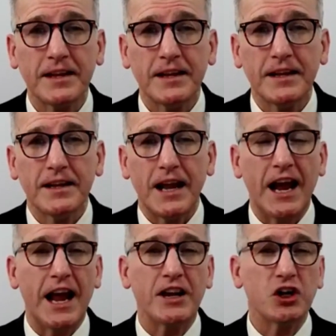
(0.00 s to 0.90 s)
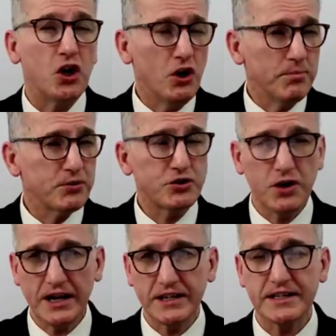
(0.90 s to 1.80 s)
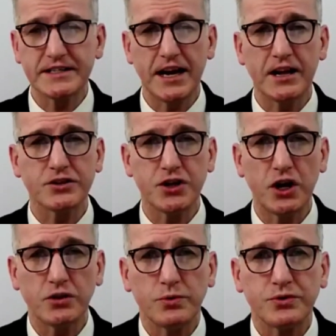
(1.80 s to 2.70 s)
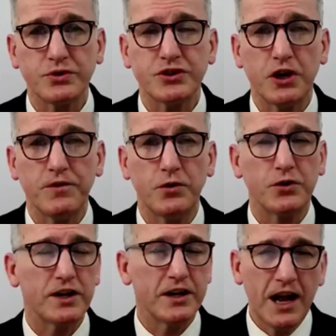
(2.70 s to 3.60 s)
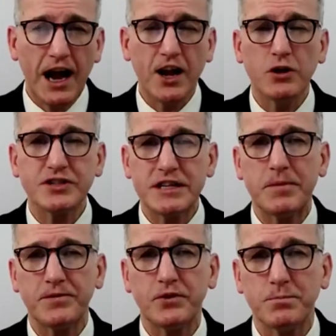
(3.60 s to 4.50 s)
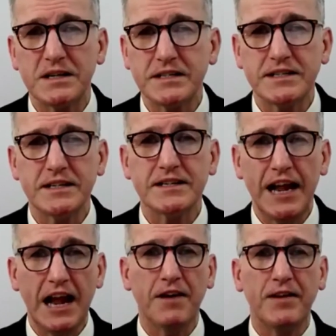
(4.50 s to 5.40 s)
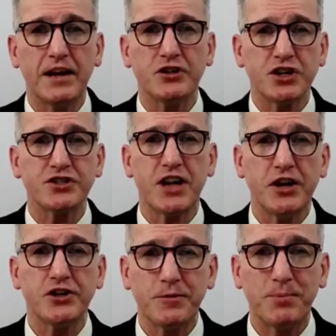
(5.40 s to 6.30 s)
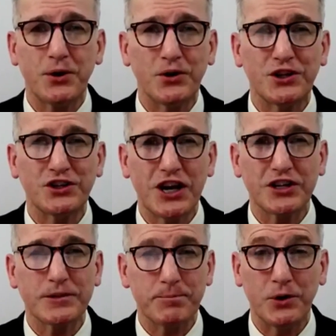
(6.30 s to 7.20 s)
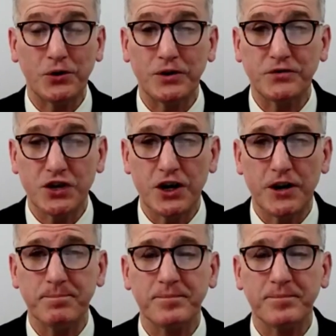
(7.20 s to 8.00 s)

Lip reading: And long protracted sales cycles and so forth. And I know some of your businesses have a gestation period that takes a period of time.